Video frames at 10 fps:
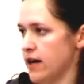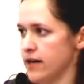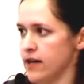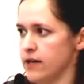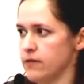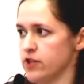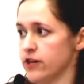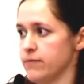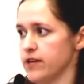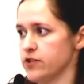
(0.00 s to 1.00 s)
I kind of
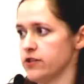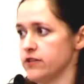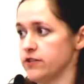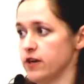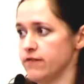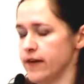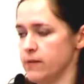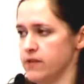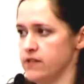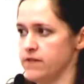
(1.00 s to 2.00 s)
try to make sure that they're not
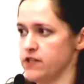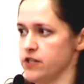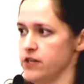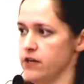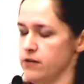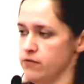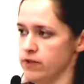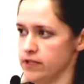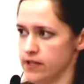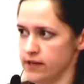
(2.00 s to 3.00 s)
vitamin deficient. I
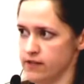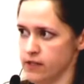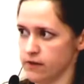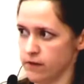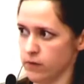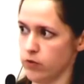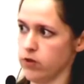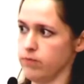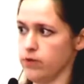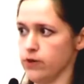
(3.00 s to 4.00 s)
really kind of take a full
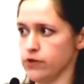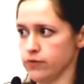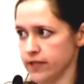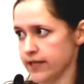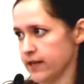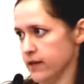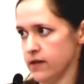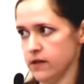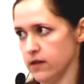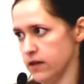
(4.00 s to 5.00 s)
bore approach, really get
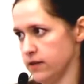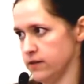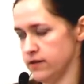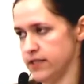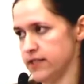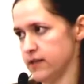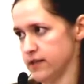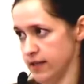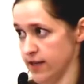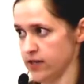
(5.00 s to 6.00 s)
a
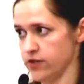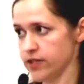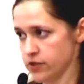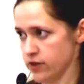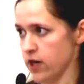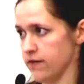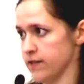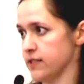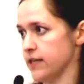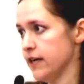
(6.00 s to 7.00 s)
detailed psychiatric history.
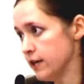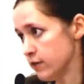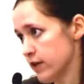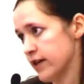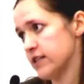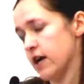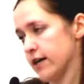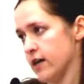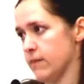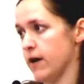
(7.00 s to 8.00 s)
Obviously, if we're kind of
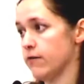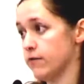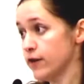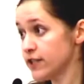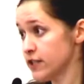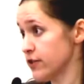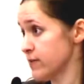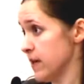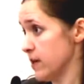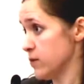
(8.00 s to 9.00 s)
talking about
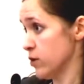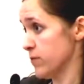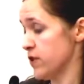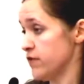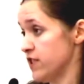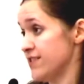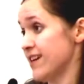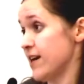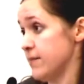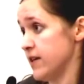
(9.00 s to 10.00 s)
fructose malabsorption, if she
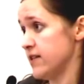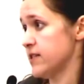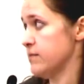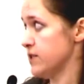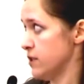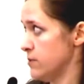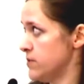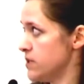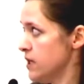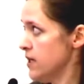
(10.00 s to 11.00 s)
has IBS
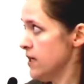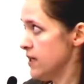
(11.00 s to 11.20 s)
symptoms,